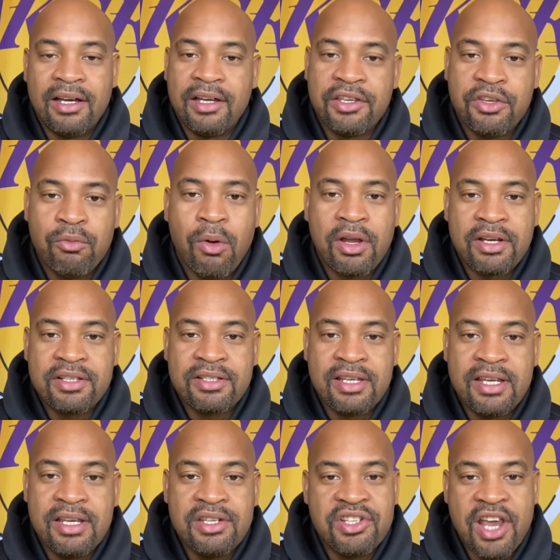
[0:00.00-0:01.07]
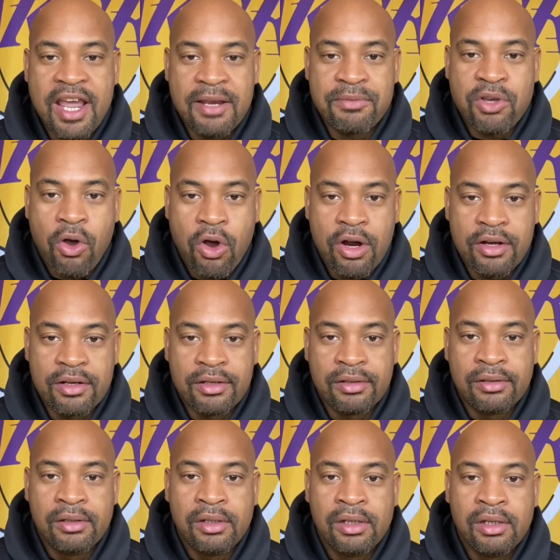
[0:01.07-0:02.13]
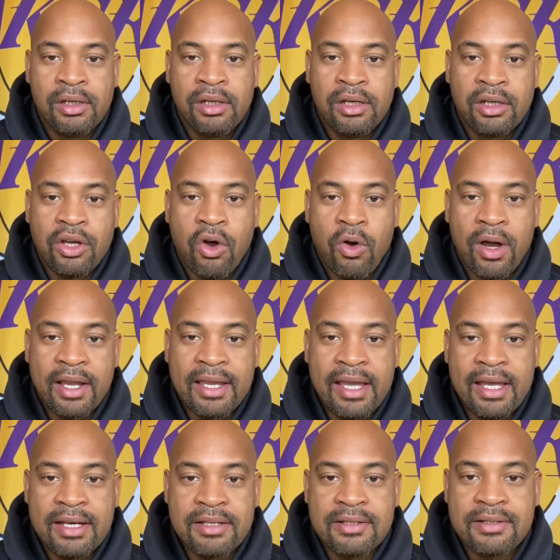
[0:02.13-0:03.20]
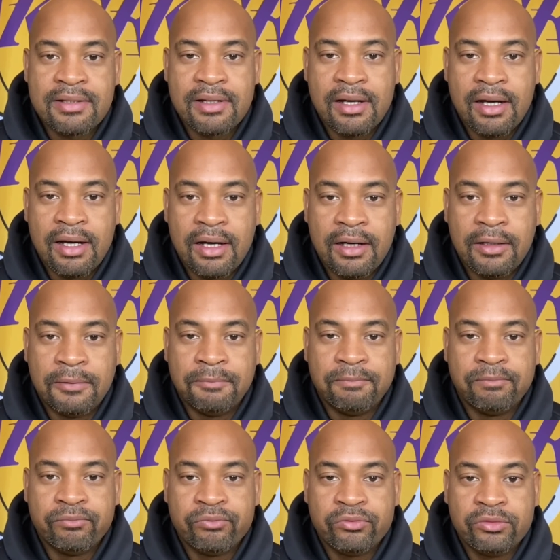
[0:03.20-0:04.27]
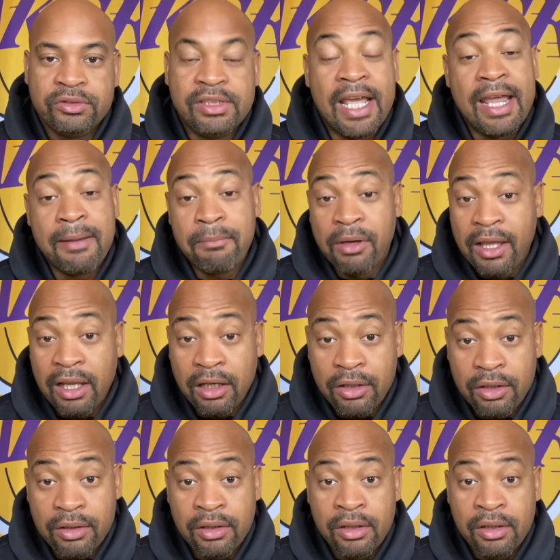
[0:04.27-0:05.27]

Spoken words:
You want to see James Harden go against Dame Lillard.